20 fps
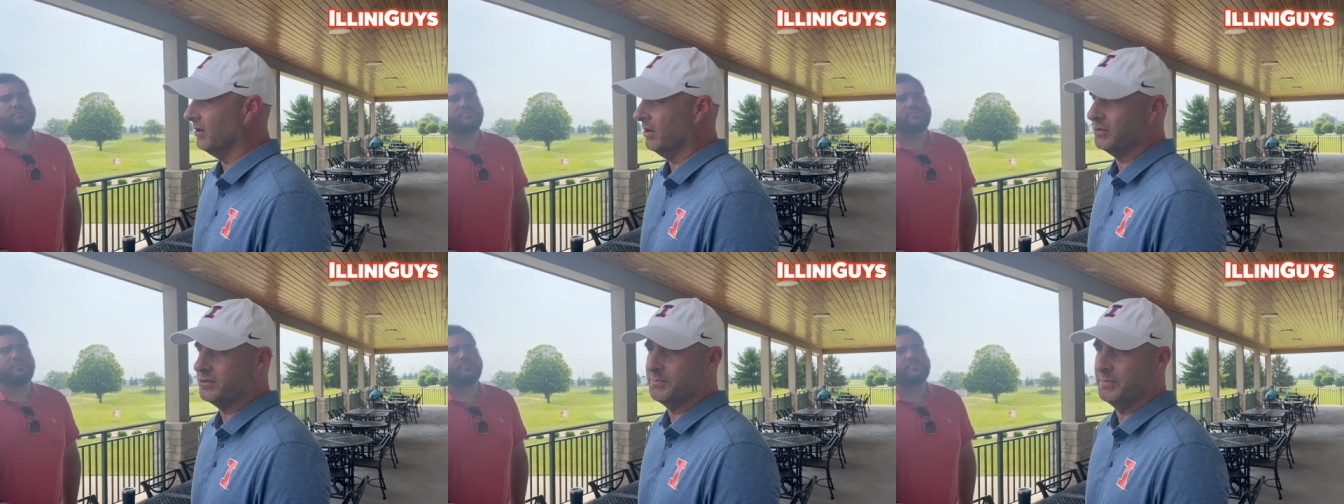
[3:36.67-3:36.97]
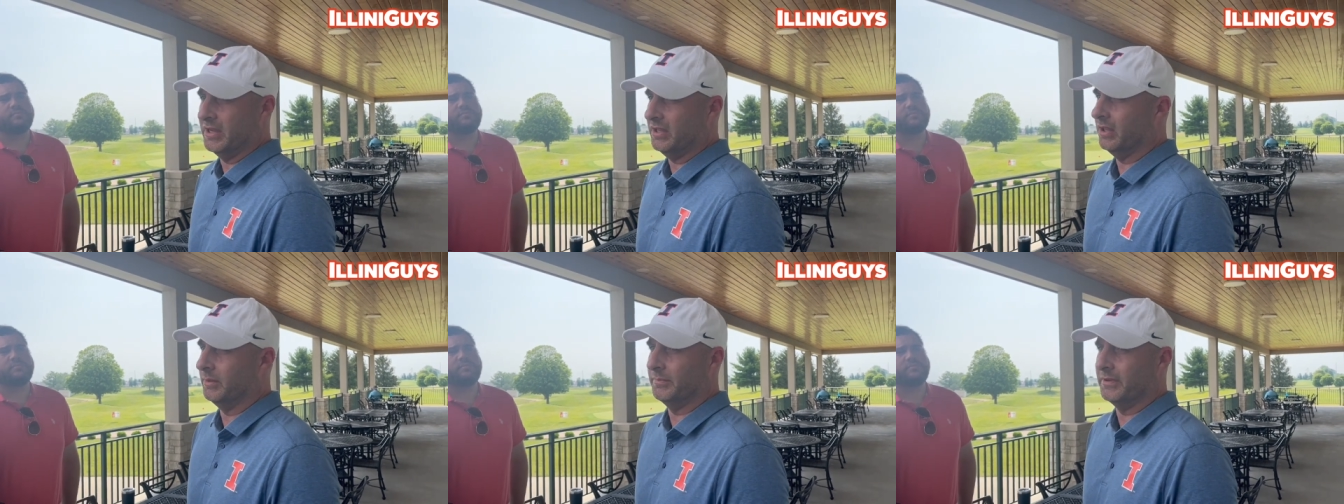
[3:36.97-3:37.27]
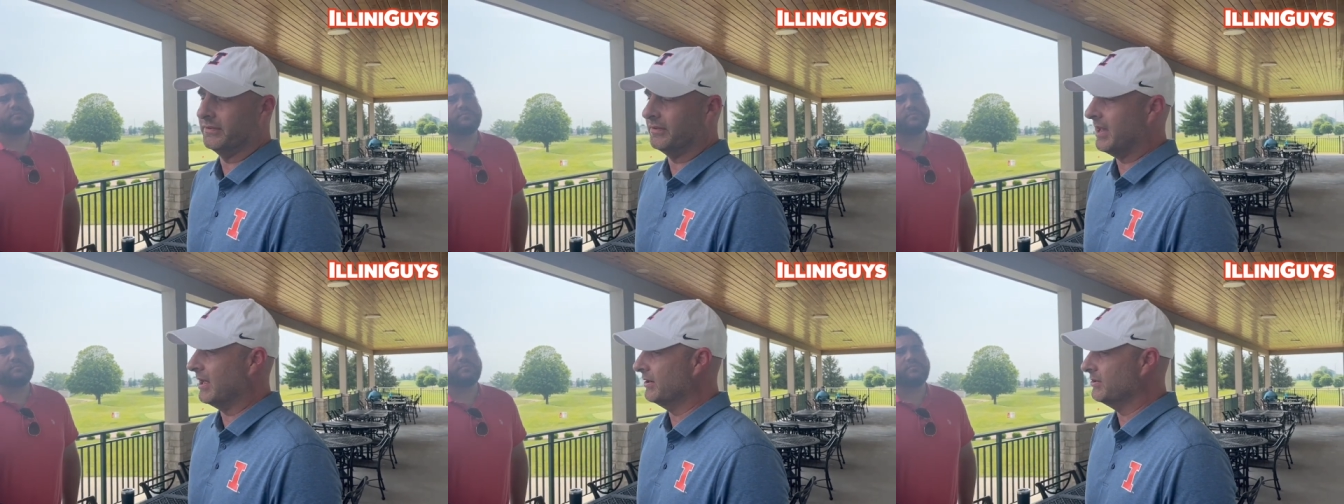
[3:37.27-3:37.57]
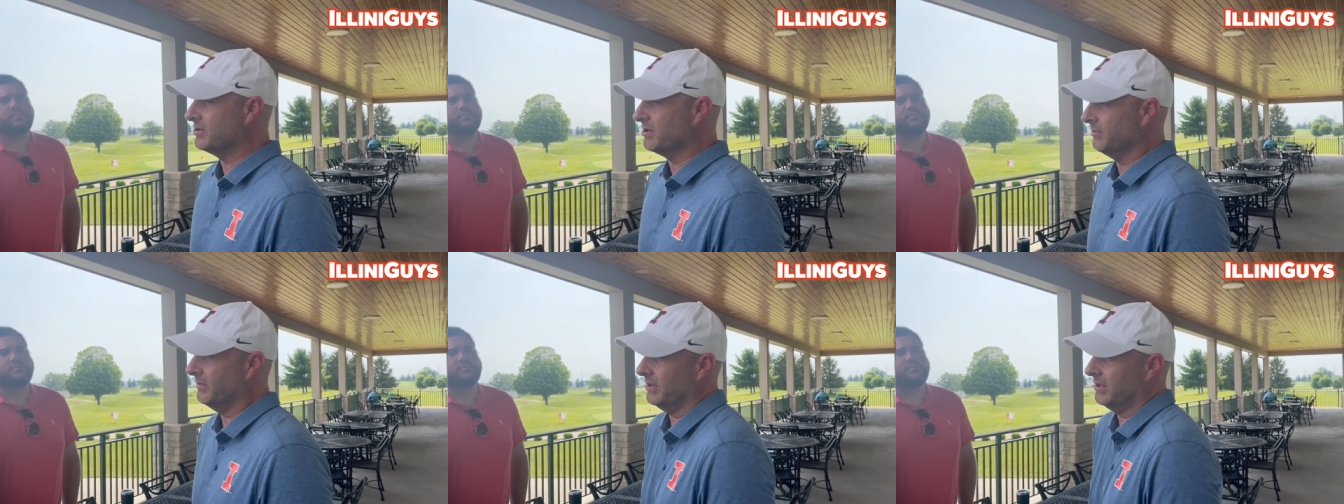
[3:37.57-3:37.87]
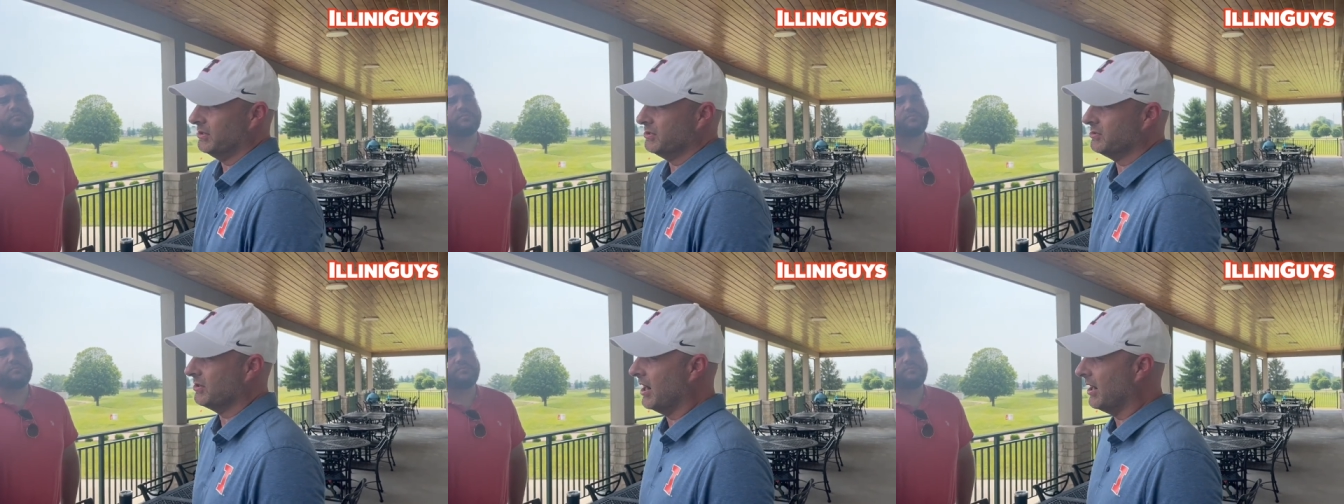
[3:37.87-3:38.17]
Coach Bielema has got a
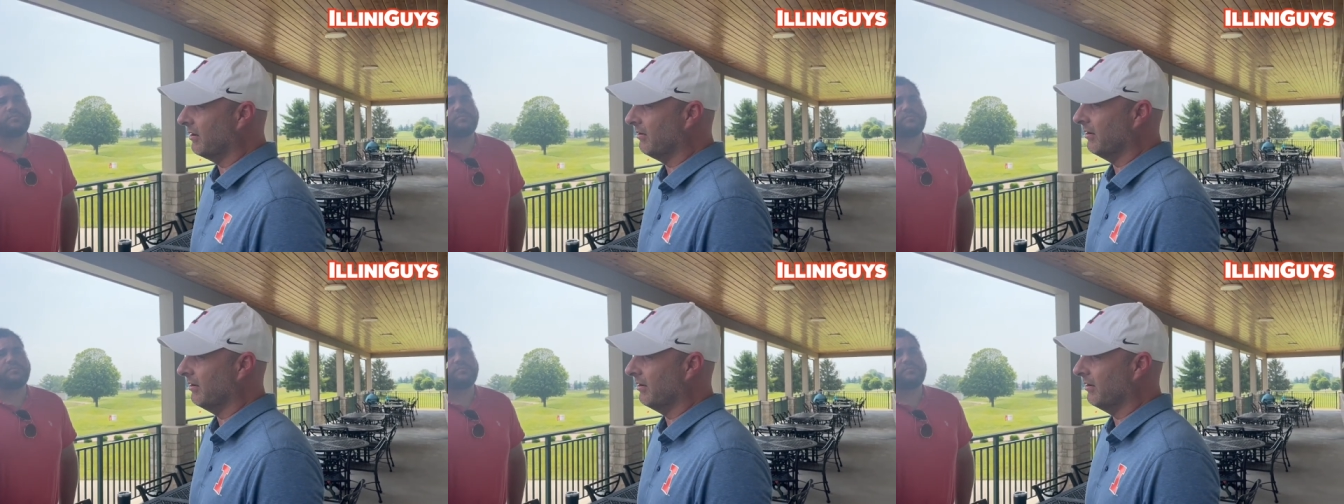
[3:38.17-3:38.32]
tremendous track